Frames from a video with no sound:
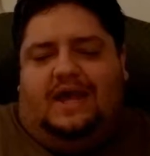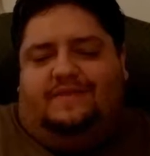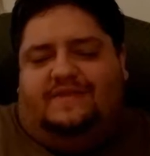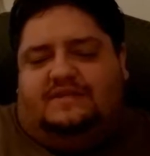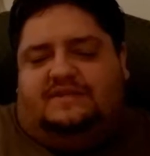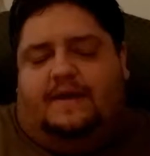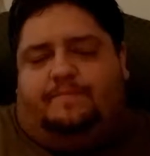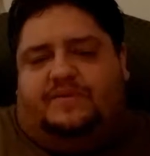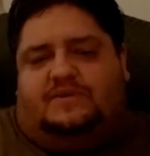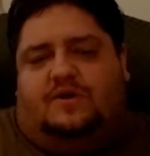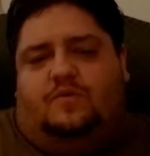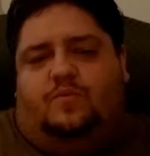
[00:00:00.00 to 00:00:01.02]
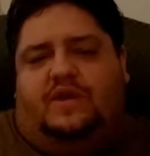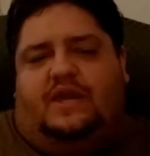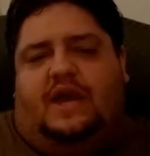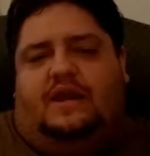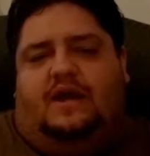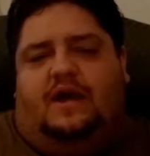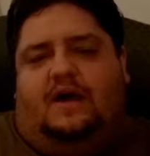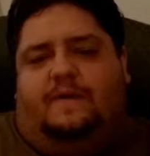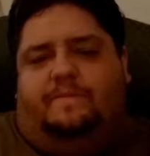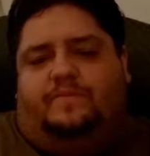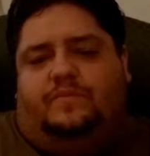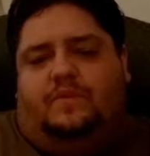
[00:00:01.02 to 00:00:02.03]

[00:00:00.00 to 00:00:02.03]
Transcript: In this episode, we get a